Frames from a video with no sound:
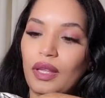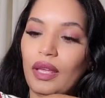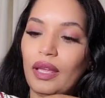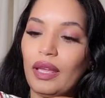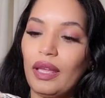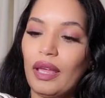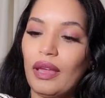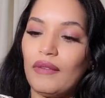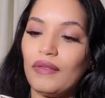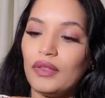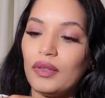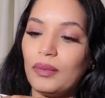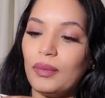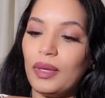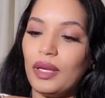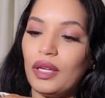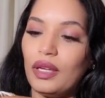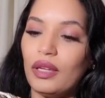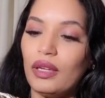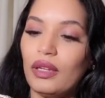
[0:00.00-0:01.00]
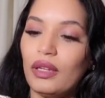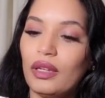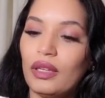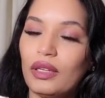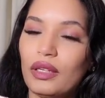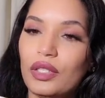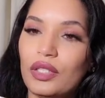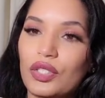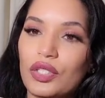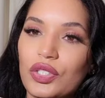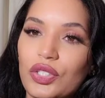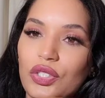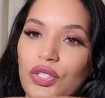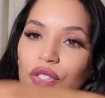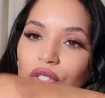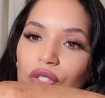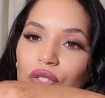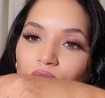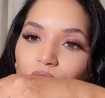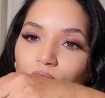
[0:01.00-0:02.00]
I have to buy an
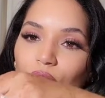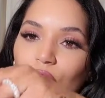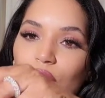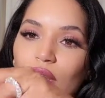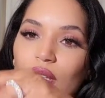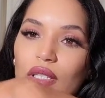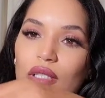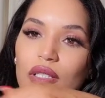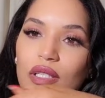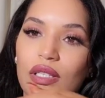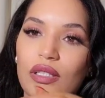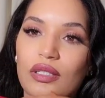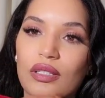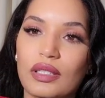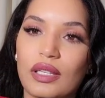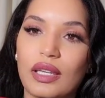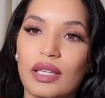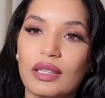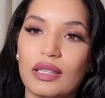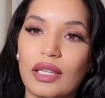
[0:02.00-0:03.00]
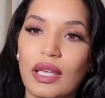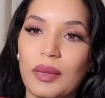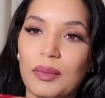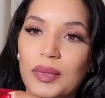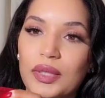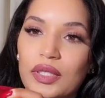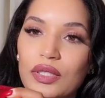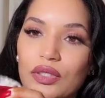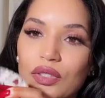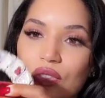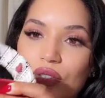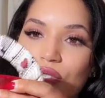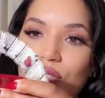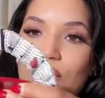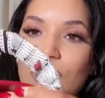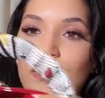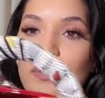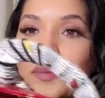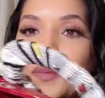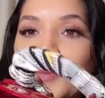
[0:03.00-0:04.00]
insert so the inside doesn't get damaged.
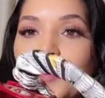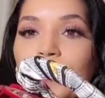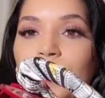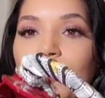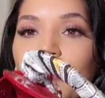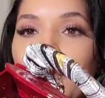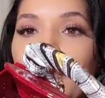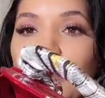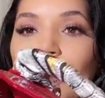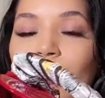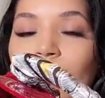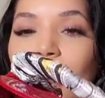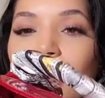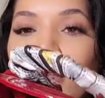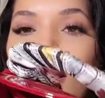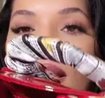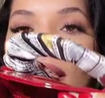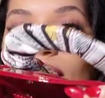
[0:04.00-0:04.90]
And